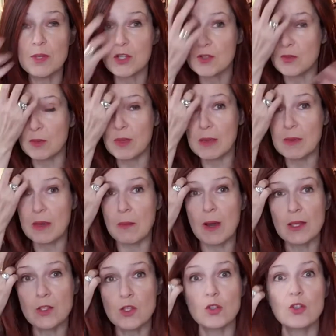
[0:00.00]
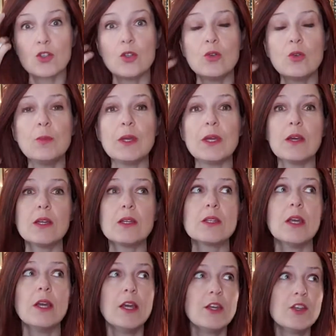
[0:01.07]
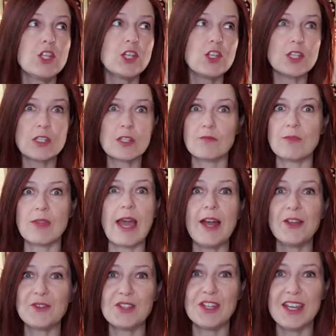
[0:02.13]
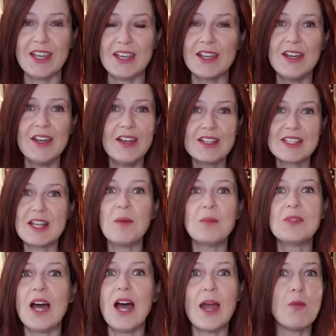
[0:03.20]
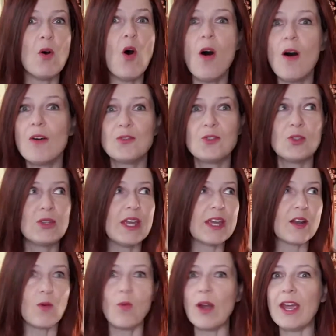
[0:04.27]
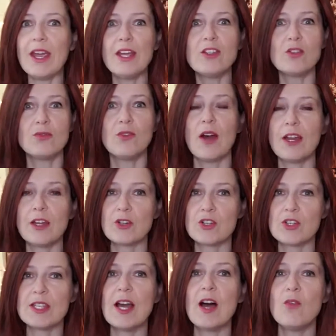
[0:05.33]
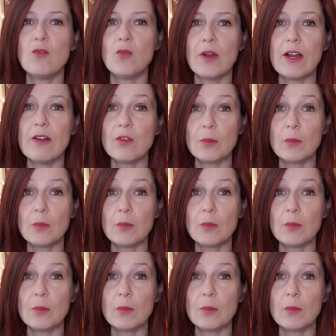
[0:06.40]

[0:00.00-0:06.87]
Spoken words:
for maybe a month or two because she just had to take some time off to get away, to find herself, whatever.